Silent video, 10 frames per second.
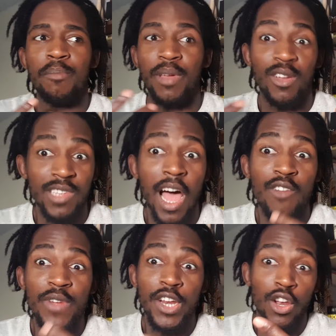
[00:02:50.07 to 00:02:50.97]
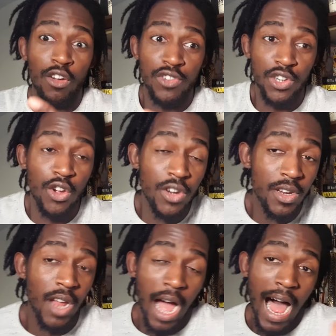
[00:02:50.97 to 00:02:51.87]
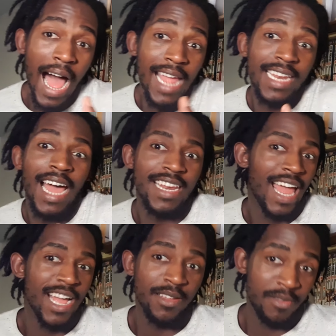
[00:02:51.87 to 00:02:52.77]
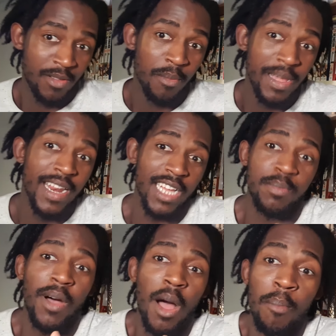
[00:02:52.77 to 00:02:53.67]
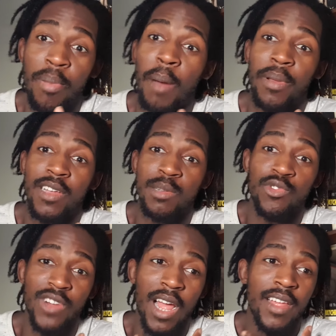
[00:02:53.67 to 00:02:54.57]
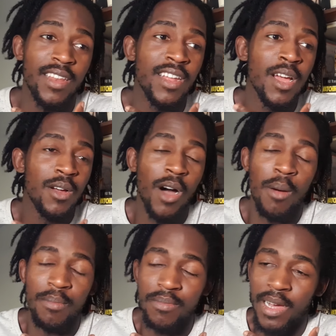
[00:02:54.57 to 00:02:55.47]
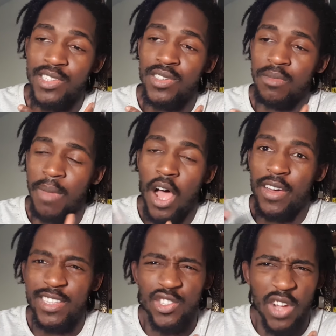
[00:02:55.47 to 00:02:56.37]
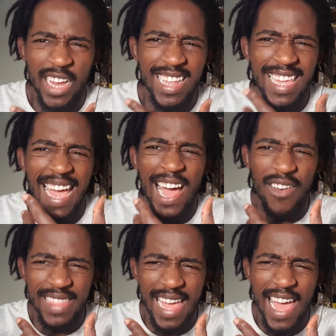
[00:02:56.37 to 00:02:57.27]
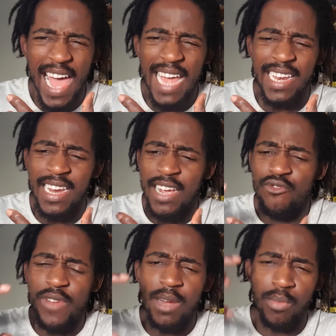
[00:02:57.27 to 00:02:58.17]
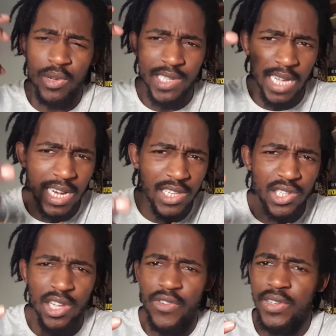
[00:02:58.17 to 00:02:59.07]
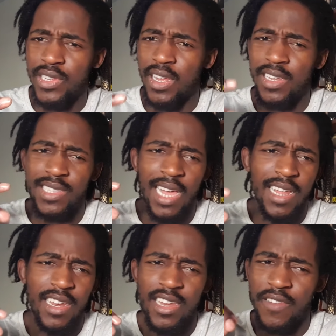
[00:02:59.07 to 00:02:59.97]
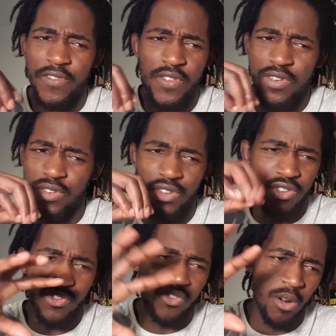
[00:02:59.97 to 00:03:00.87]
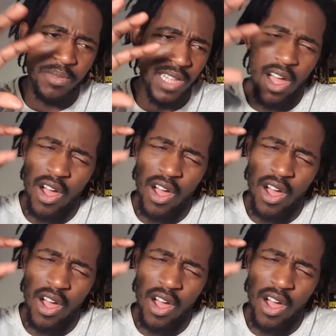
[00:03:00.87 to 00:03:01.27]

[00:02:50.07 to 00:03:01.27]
because I read a lot of Shonen, I like the Being X part, but because I'm trying my hardest to kind of get out there and read more Seinen series and understand the different tropes that